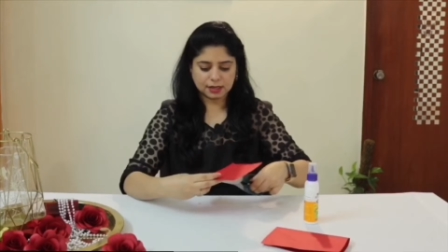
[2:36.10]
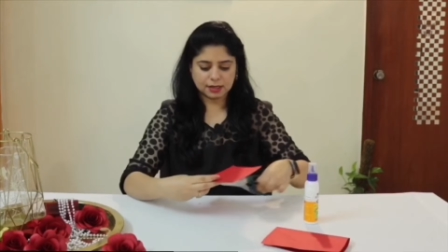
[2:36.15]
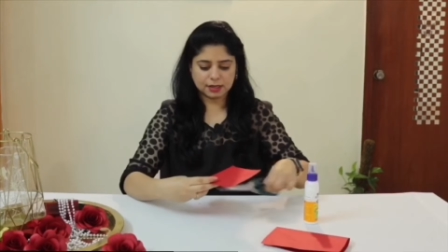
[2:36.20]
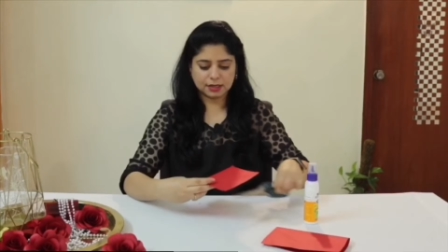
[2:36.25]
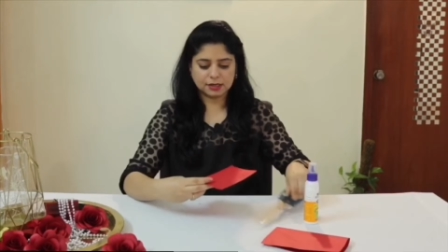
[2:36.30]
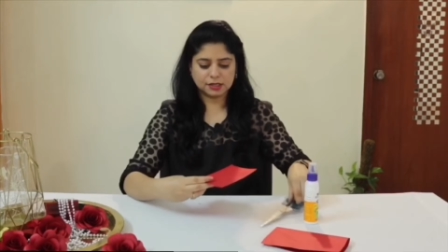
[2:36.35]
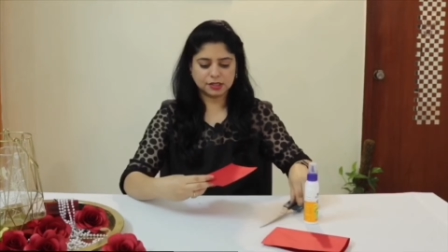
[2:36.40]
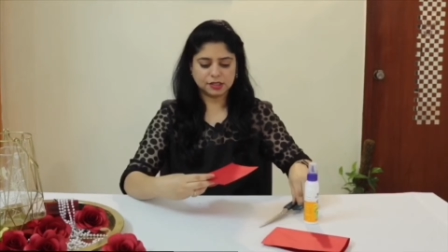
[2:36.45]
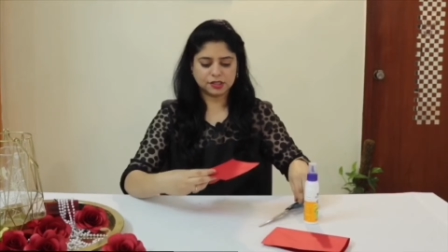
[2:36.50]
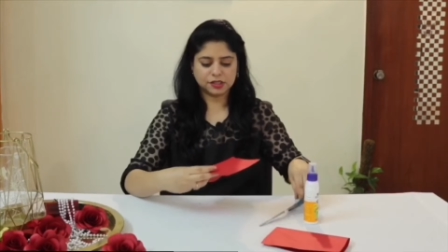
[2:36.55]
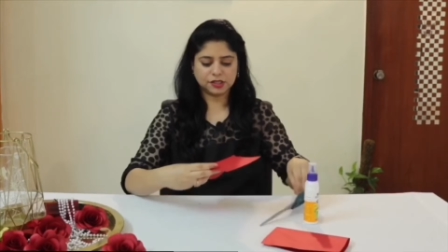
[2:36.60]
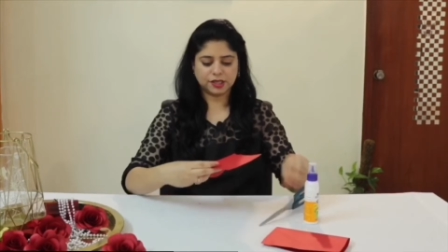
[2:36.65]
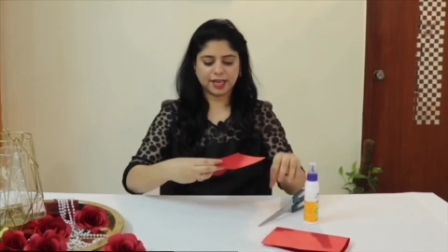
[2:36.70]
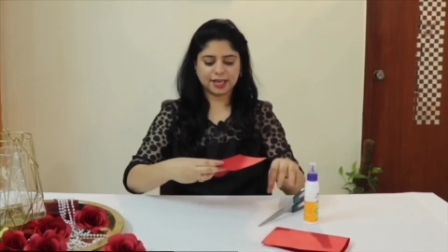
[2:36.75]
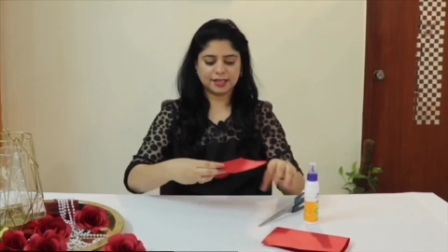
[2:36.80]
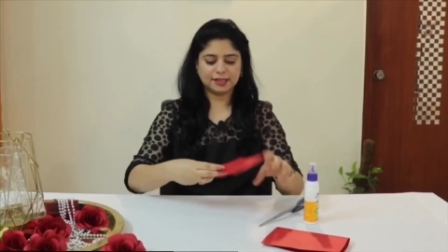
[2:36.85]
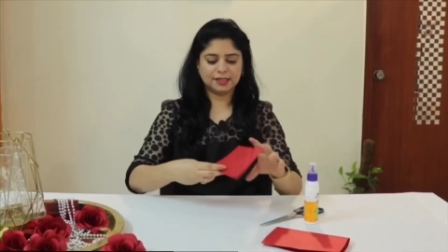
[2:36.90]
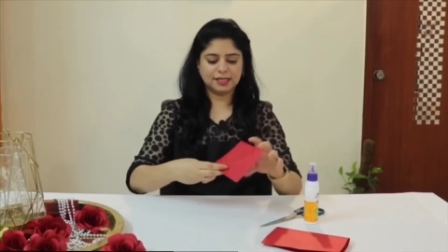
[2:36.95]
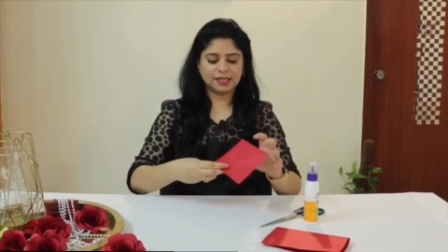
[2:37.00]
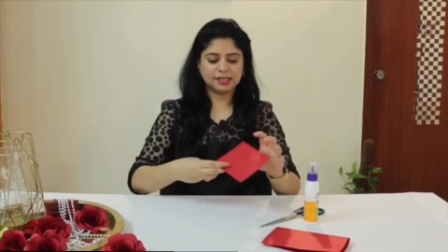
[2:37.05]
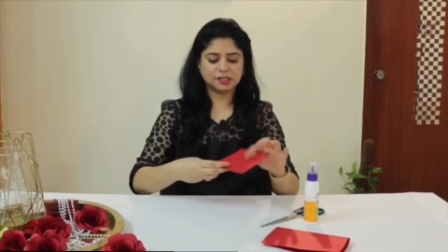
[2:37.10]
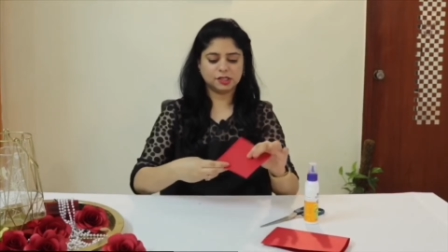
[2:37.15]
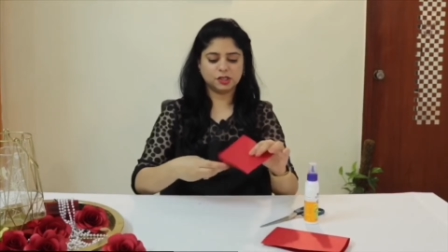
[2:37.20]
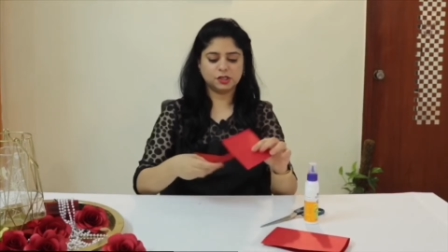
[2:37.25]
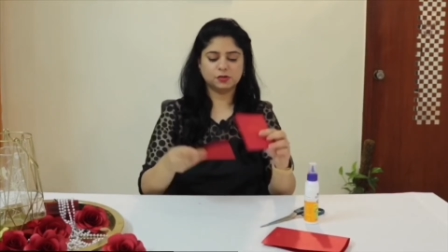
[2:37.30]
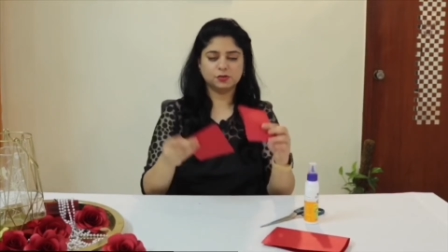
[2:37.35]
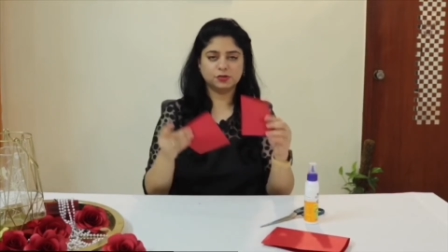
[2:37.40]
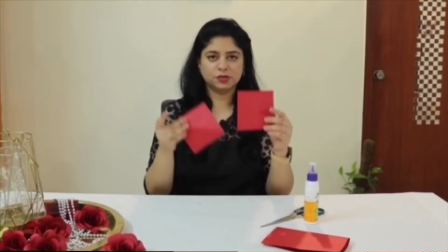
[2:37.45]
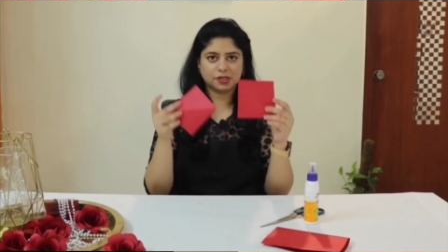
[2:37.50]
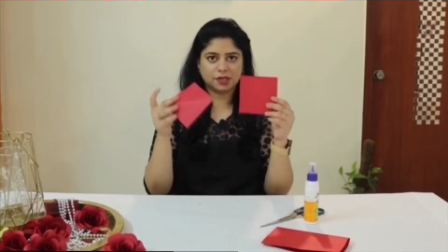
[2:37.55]
to get these 2
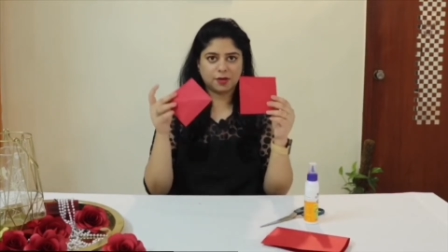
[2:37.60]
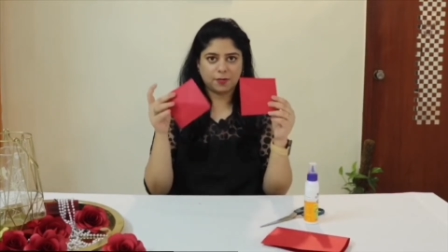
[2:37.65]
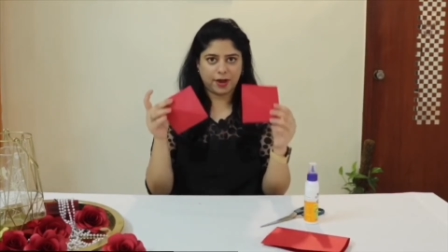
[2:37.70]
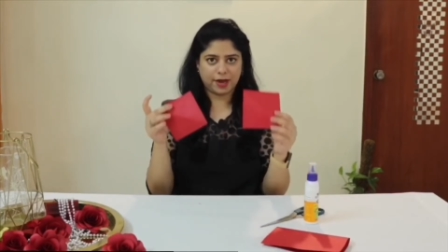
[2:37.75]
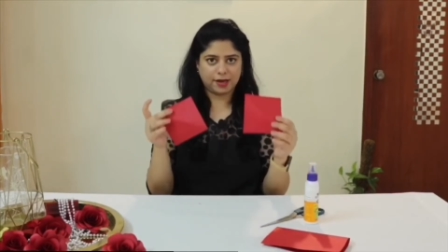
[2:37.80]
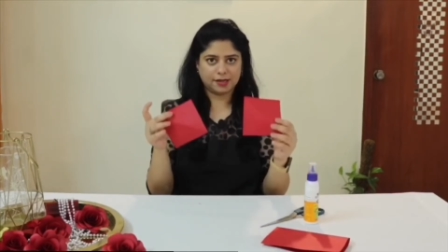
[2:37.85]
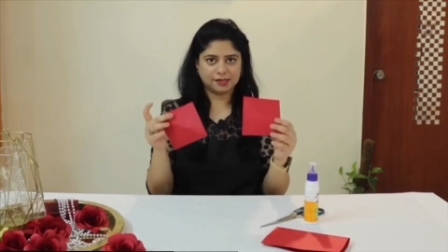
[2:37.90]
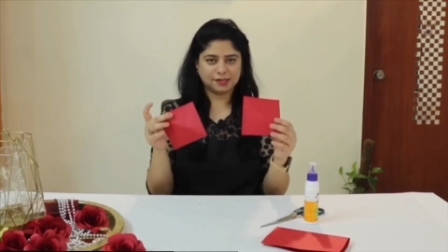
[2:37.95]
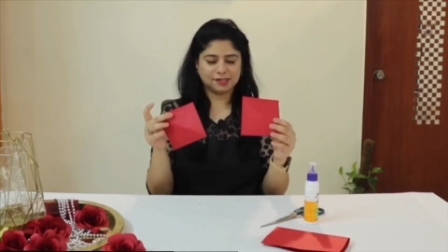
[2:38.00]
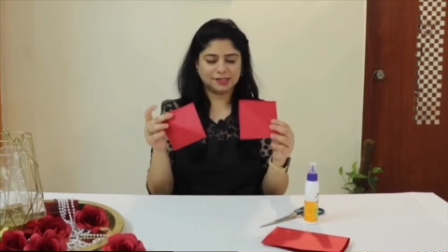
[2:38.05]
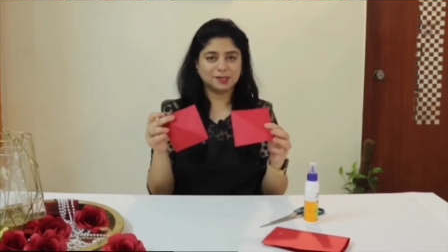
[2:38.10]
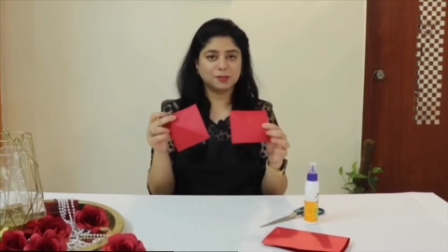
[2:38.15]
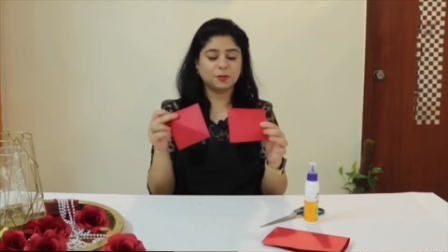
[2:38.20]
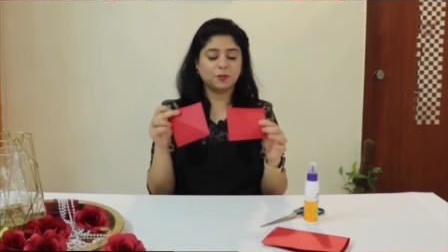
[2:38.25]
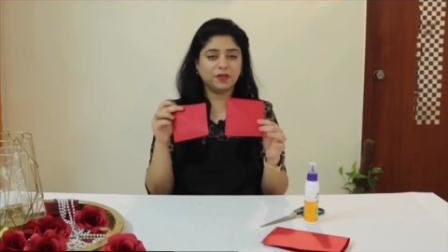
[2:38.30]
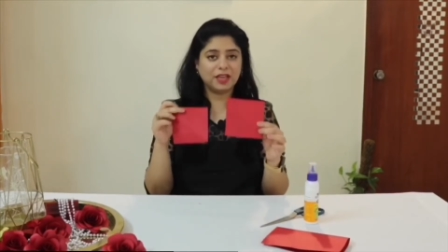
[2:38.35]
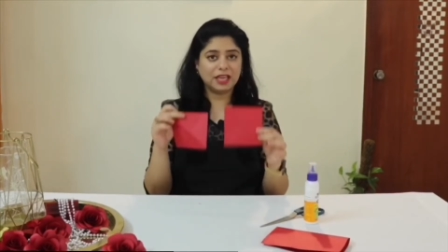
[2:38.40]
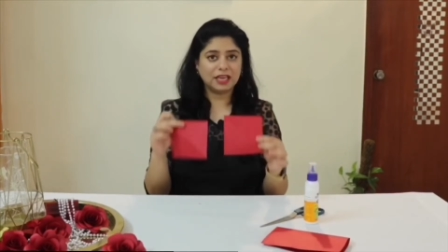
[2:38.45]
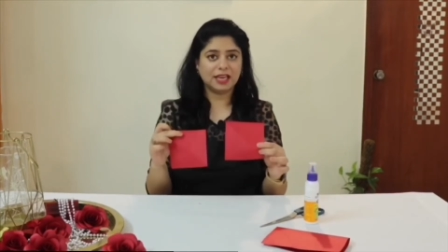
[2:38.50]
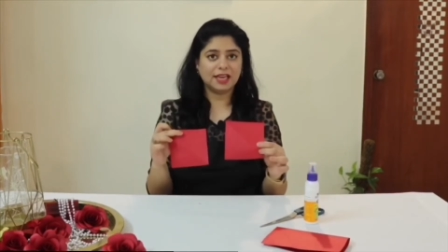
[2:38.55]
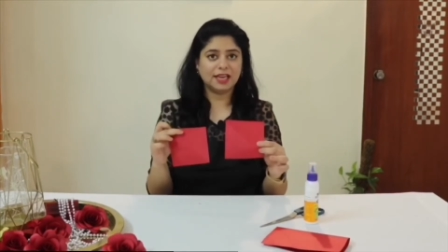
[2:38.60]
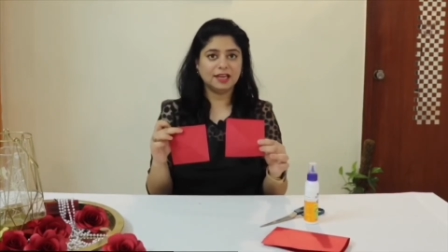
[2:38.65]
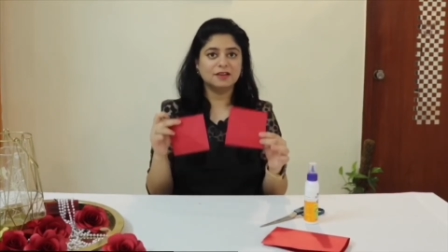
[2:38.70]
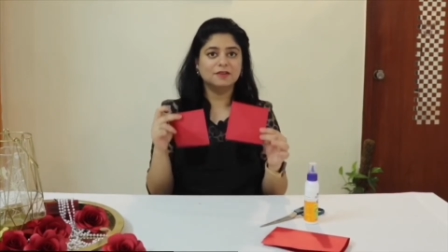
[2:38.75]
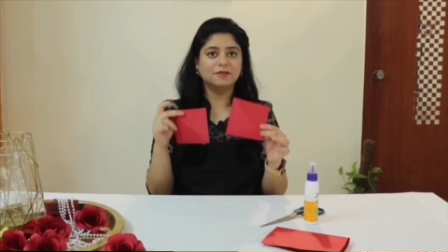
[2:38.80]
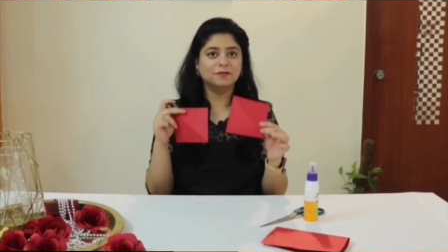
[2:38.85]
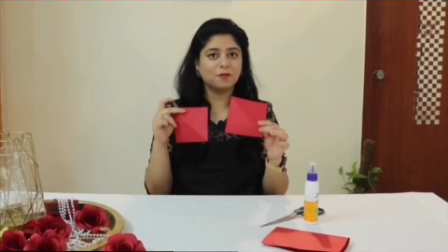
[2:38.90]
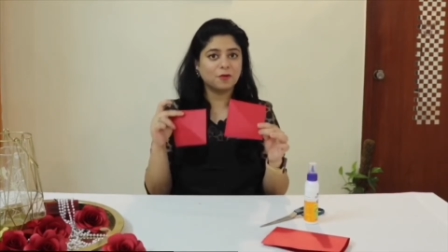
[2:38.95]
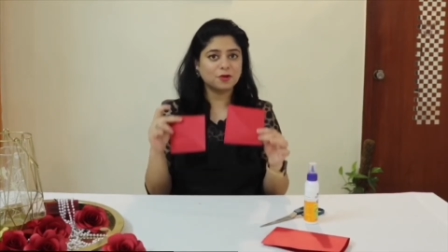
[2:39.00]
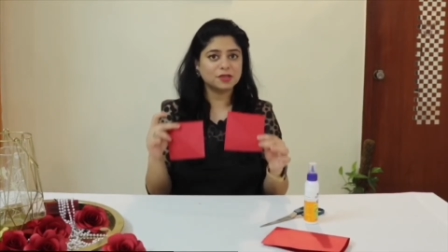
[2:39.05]
squares. So we need
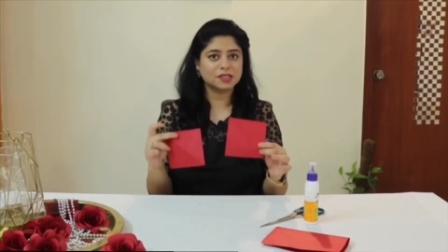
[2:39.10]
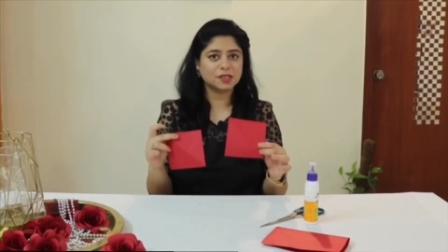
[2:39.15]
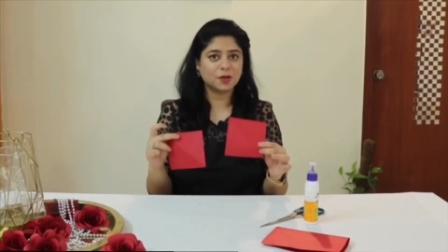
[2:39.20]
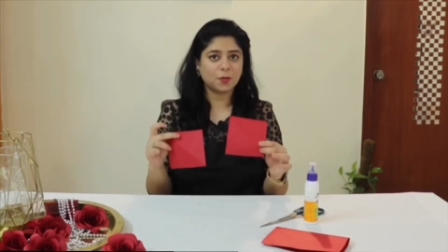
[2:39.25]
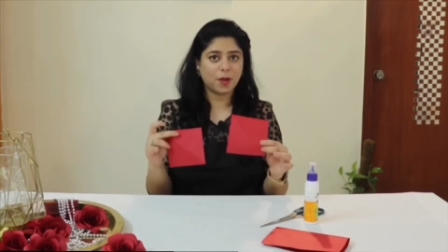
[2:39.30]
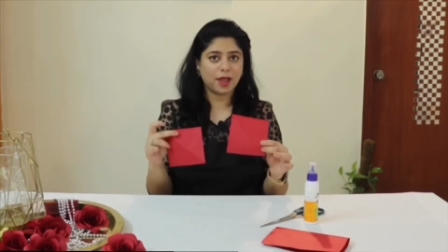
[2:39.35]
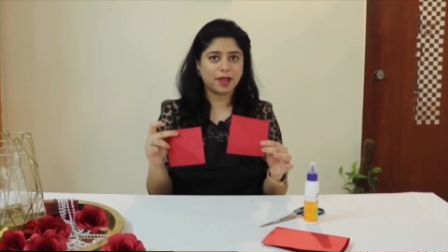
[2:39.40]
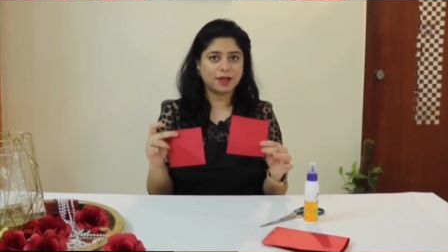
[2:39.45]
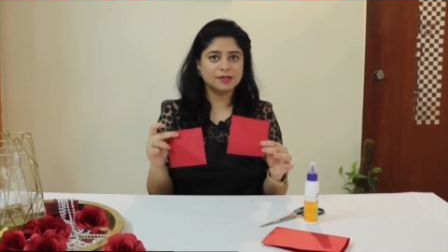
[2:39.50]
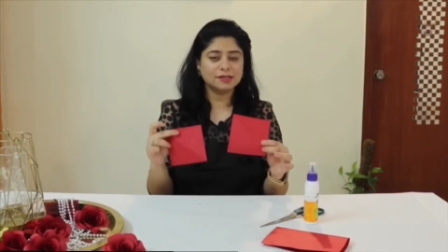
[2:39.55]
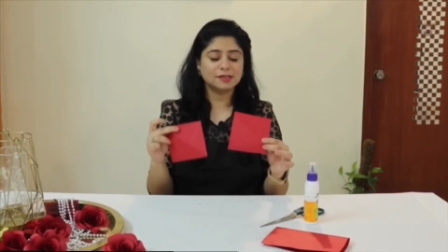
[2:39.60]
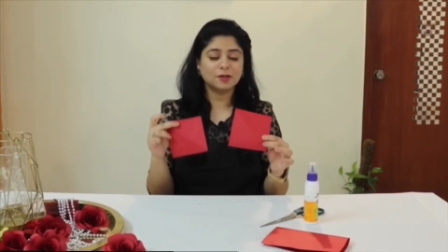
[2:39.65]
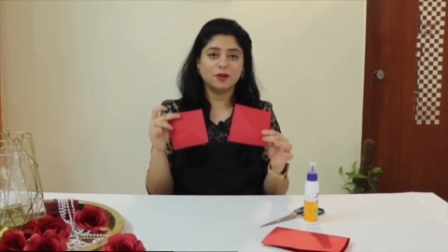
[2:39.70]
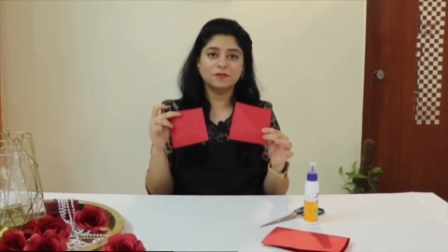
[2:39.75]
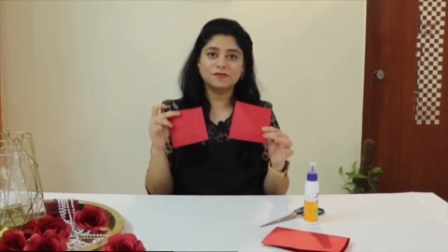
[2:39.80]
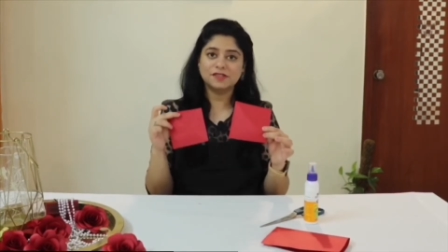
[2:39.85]
4 squares of same